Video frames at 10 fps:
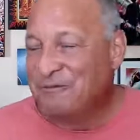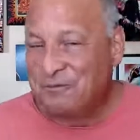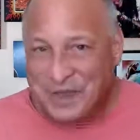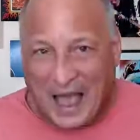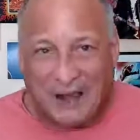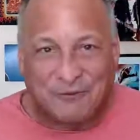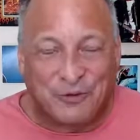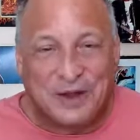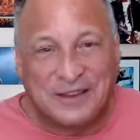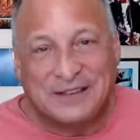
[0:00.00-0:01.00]

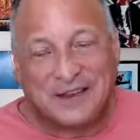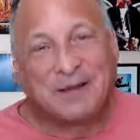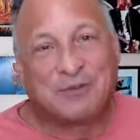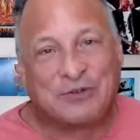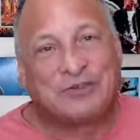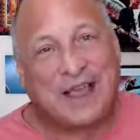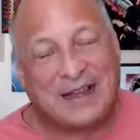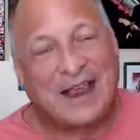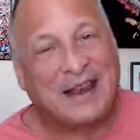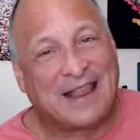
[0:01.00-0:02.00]
California, the numbers are
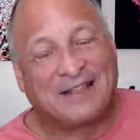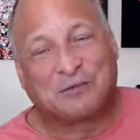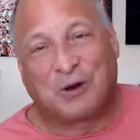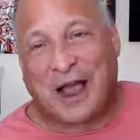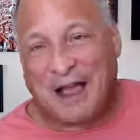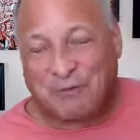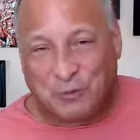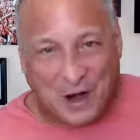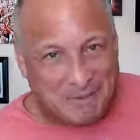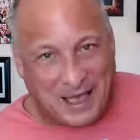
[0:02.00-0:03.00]
staying down. That's where I have to
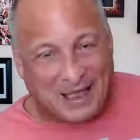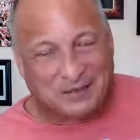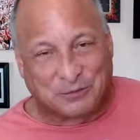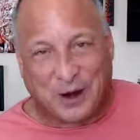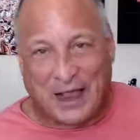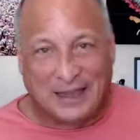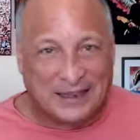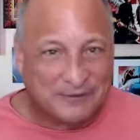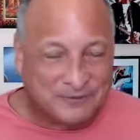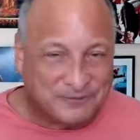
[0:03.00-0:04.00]
worry about. It's where I live,